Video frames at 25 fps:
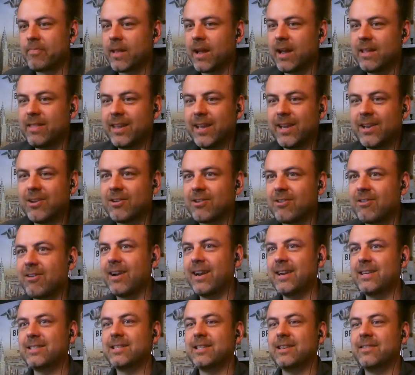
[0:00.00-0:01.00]
I think you're
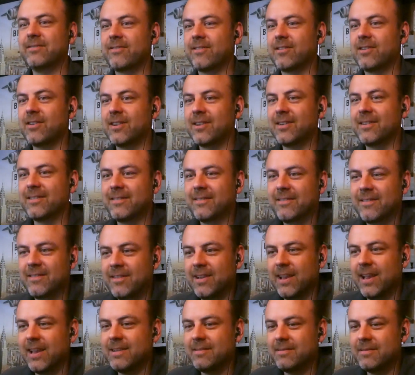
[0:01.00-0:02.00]
crazy
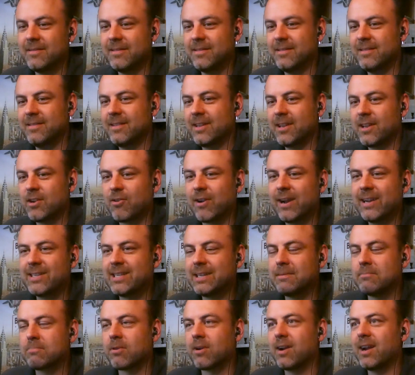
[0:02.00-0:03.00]

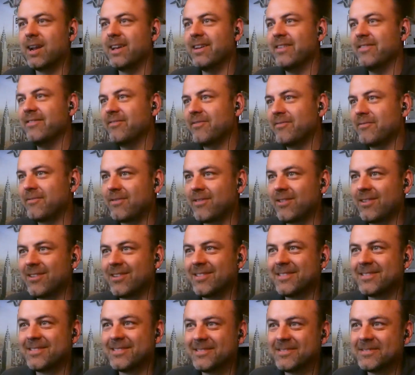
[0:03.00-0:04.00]
crazy brave
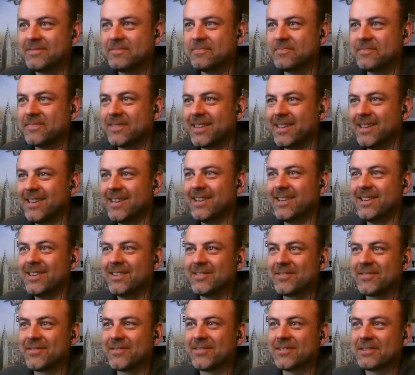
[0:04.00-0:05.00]
for
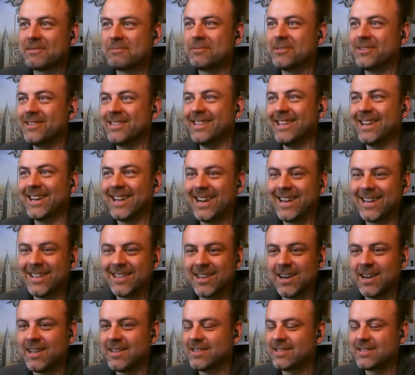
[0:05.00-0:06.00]
putting that
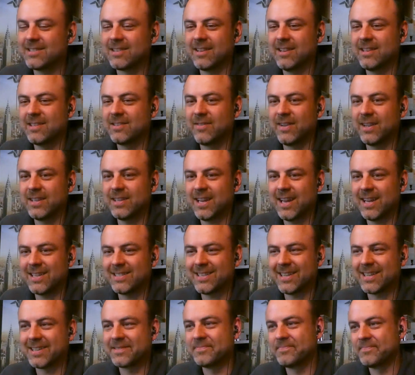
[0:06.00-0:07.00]
out there. It's
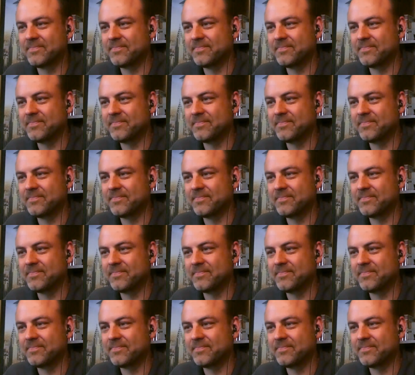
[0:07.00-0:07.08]
fantastic.